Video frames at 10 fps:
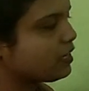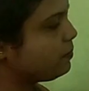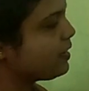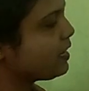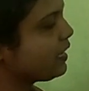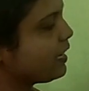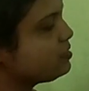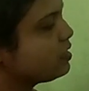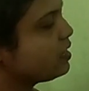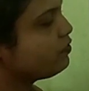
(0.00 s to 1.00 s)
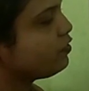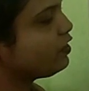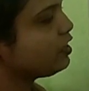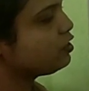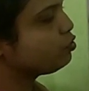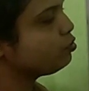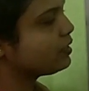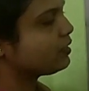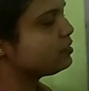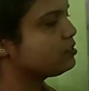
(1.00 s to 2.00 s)
multiply and get 15 into 2,
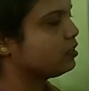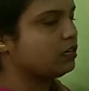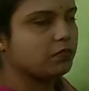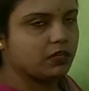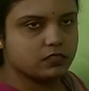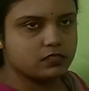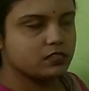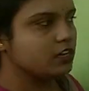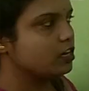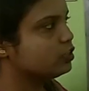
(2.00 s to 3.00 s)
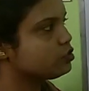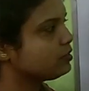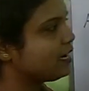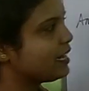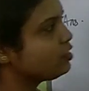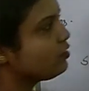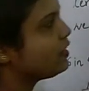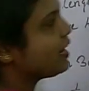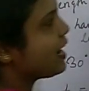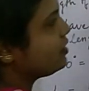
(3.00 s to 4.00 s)
that is 30 meters. So the length of
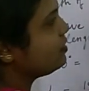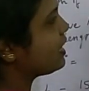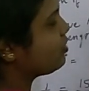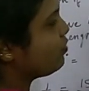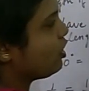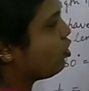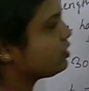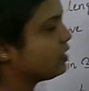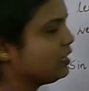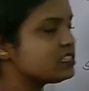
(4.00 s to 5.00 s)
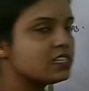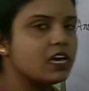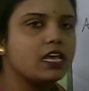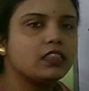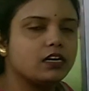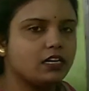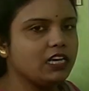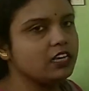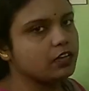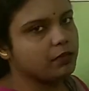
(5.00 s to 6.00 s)
the ladder that we got is
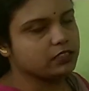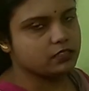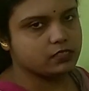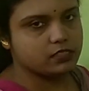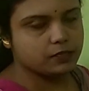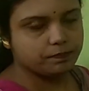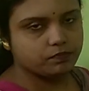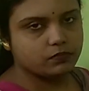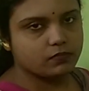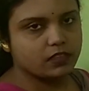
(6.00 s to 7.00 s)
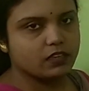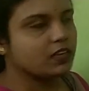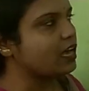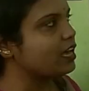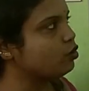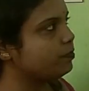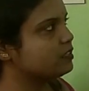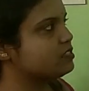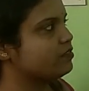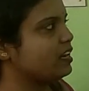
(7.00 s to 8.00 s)
30 meters. I hope
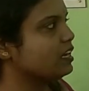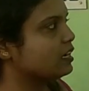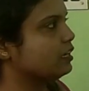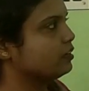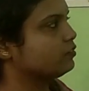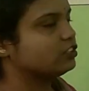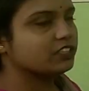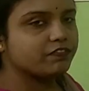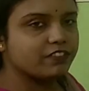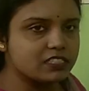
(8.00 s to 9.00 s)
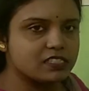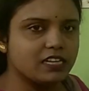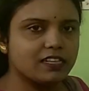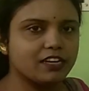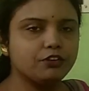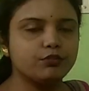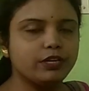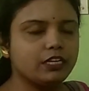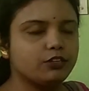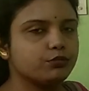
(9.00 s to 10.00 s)
it's very clear. The first thing that you
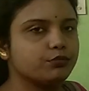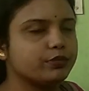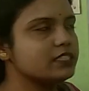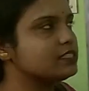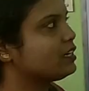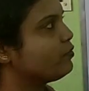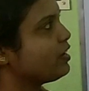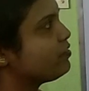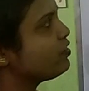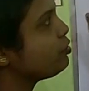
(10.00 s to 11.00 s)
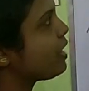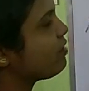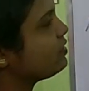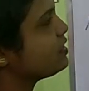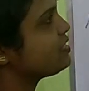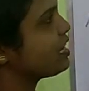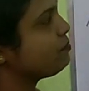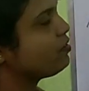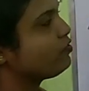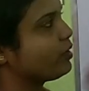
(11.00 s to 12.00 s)
need to do is that whenever you have this
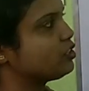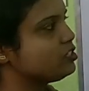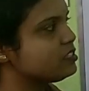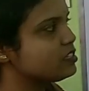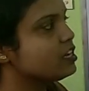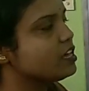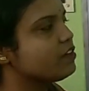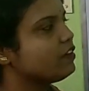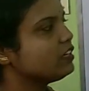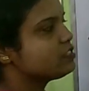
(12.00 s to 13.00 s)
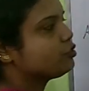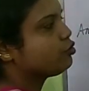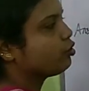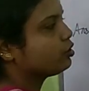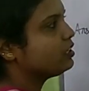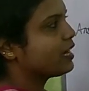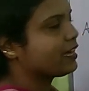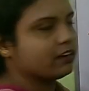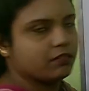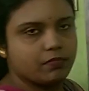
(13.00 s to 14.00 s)
type of questions, first draw the
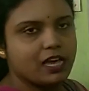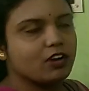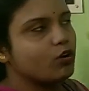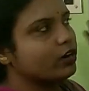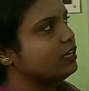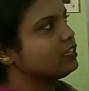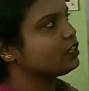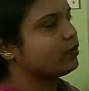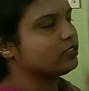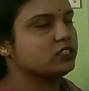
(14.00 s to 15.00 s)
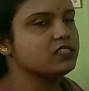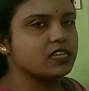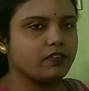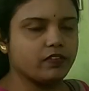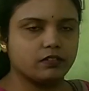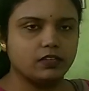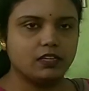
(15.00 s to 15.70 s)
diagram. Accordingly the question is given,